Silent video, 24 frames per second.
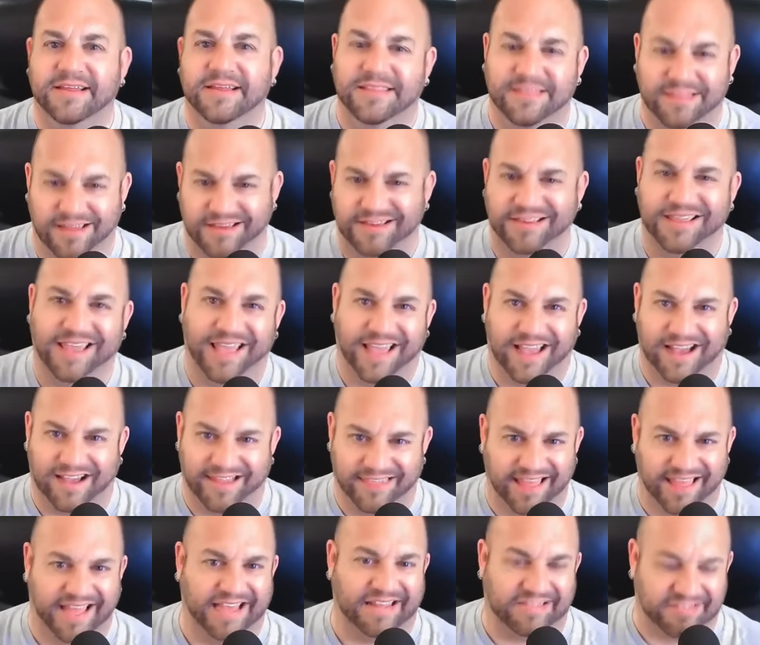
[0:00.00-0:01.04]
then yeah,
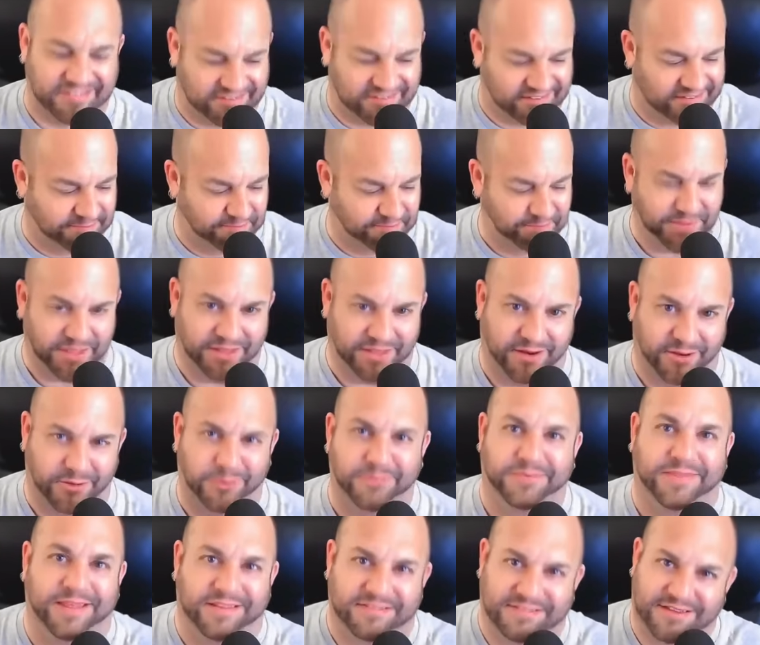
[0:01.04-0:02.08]
that's, you
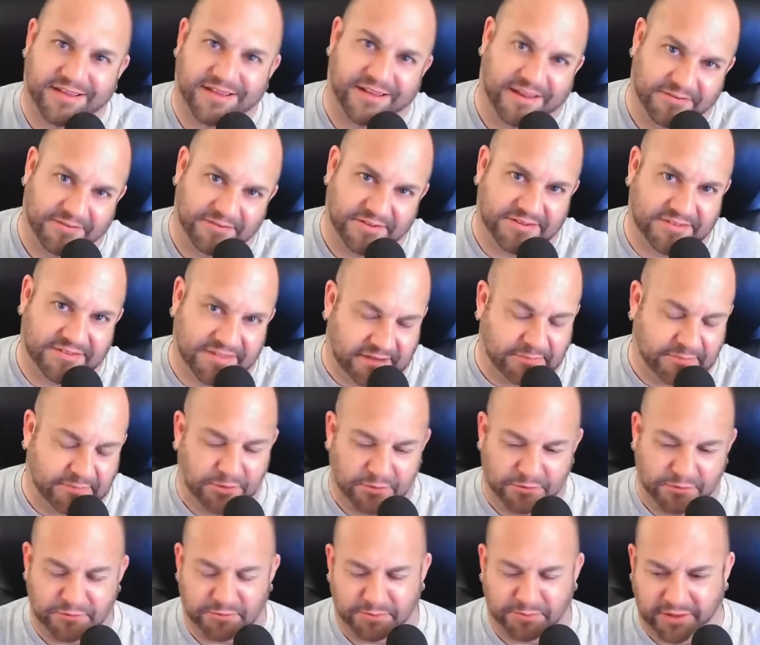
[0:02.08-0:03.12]
know, that's kind of a dick
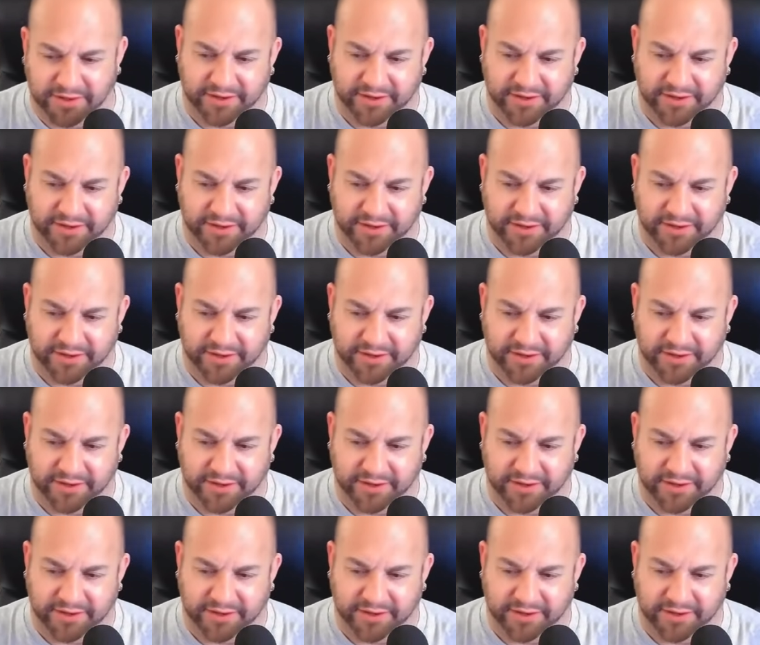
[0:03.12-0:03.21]
move.